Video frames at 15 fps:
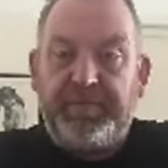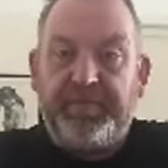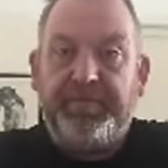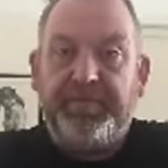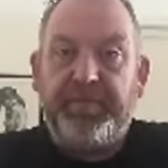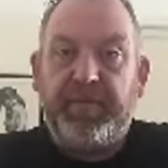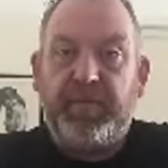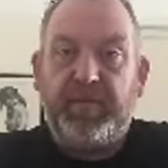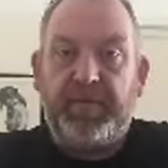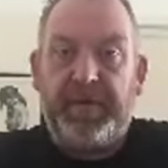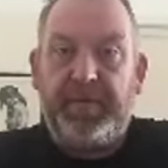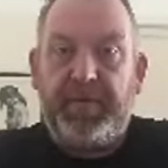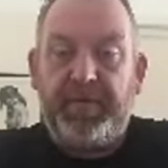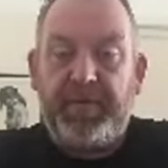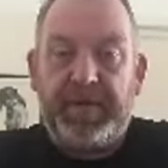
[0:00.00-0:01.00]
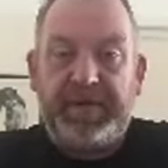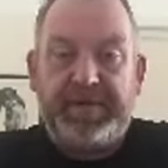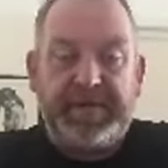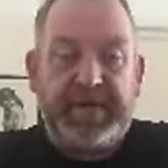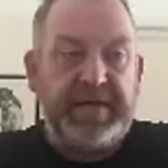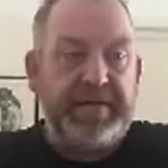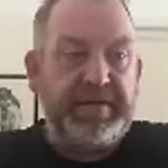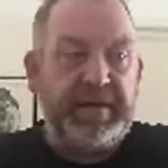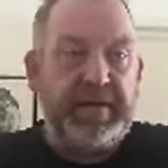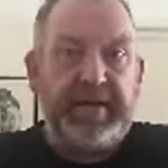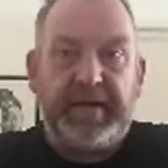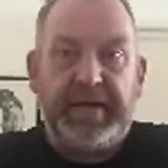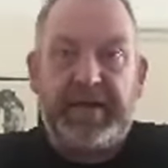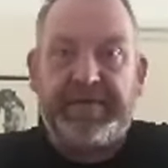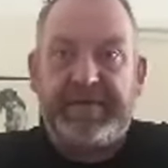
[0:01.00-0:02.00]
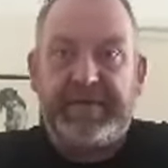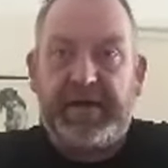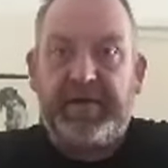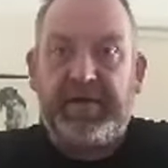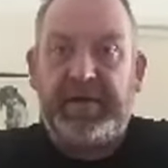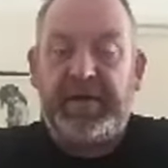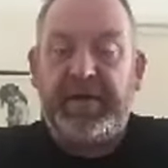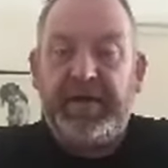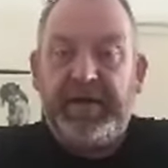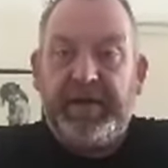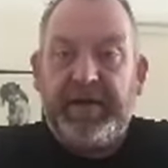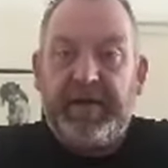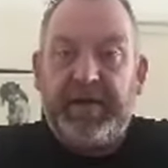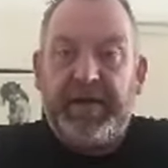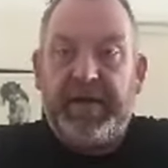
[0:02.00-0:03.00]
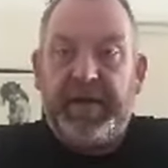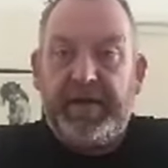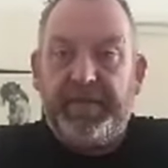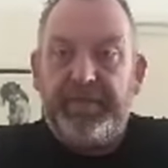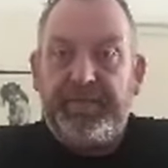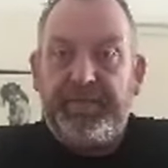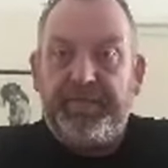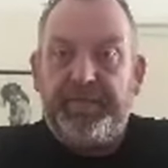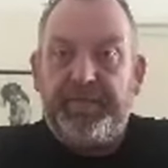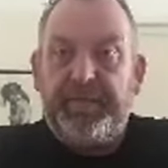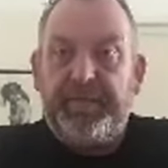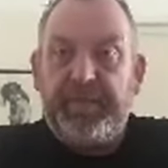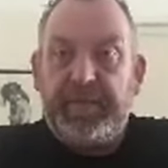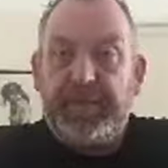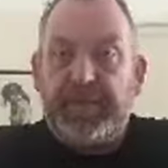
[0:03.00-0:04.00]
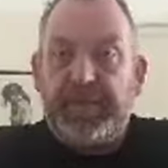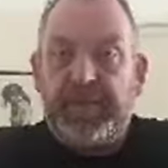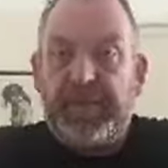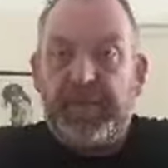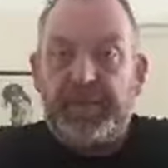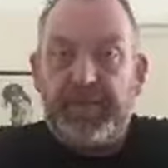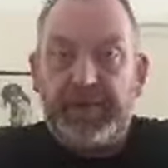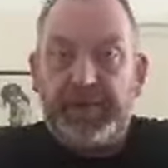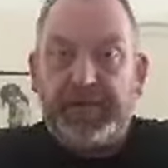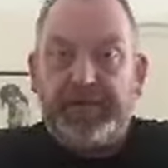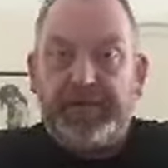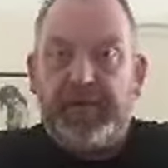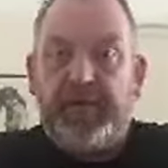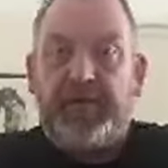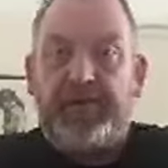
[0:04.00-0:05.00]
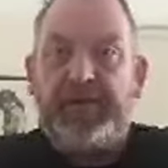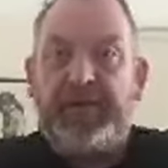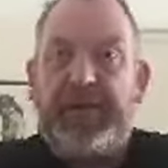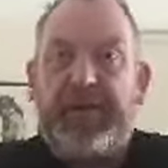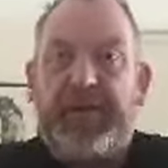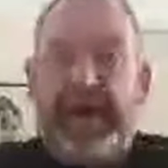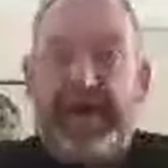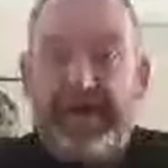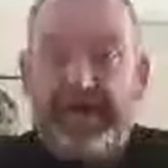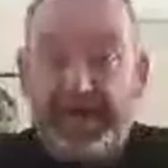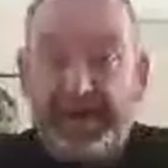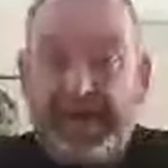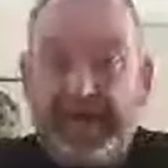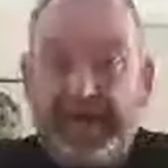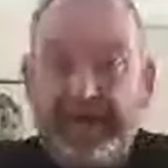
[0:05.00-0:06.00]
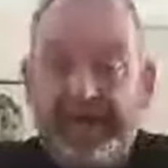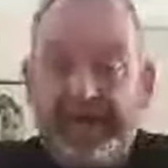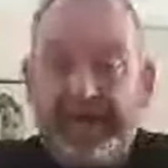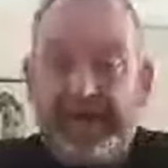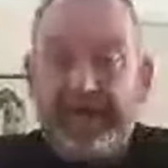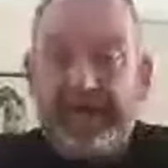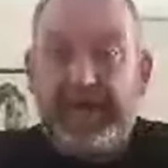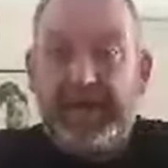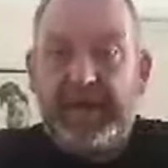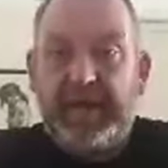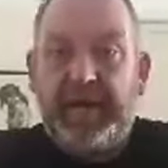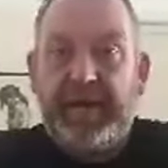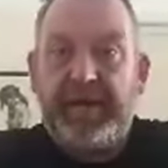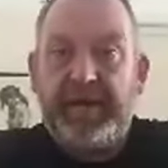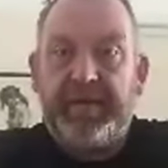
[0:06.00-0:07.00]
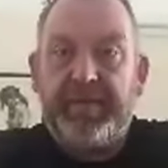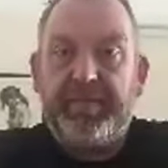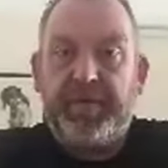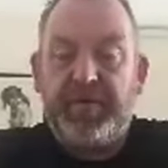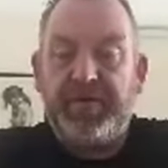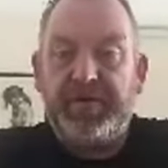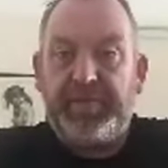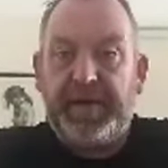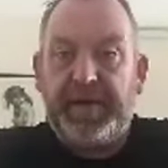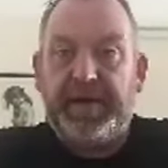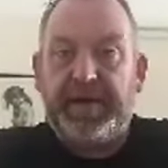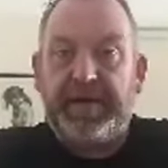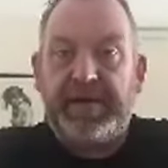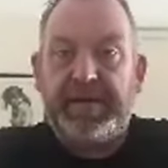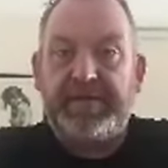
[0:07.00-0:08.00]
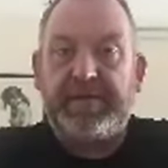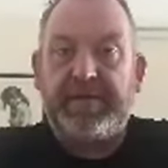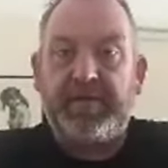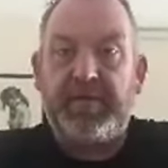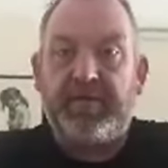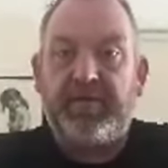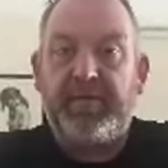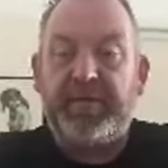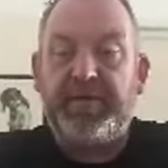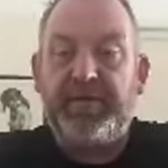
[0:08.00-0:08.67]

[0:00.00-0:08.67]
Remember what I said last Saturday. Get out there and support anybody pushing back against the government.